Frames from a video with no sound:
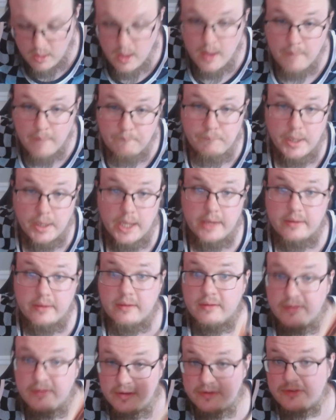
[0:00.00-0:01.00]
But
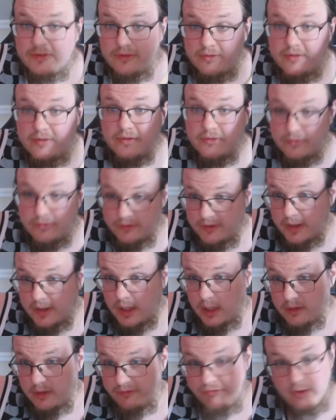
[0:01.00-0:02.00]
this looks like a
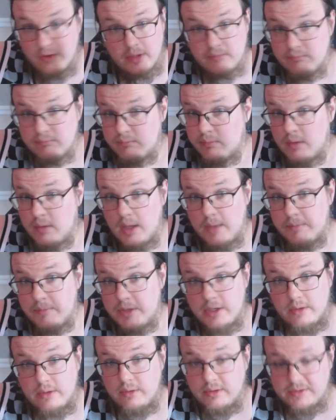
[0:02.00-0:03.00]
lot of fun. I mean,
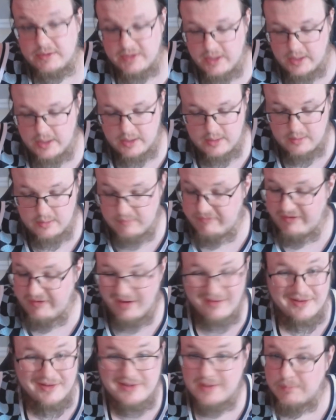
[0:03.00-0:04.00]
it looks like
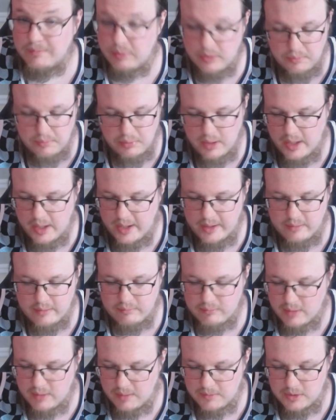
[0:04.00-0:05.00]
very simple to play.
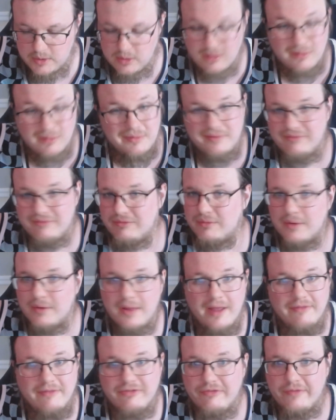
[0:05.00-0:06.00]
I mean, you don't even really
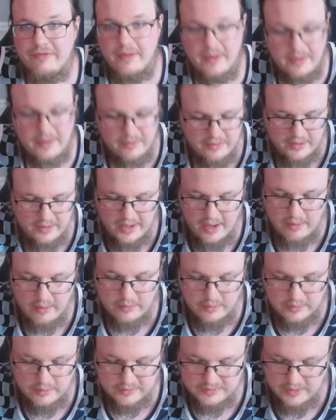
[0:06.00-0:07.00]
have to fill anything out, it
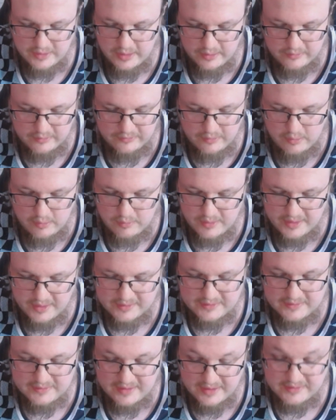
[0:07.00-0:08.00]
looks like. So
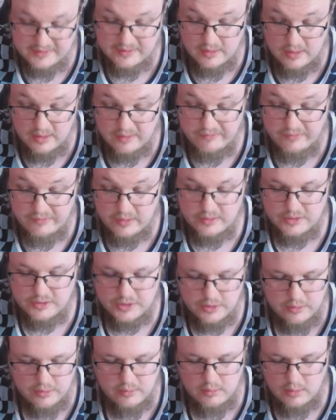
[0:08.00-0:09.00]
that's a lot of fun too.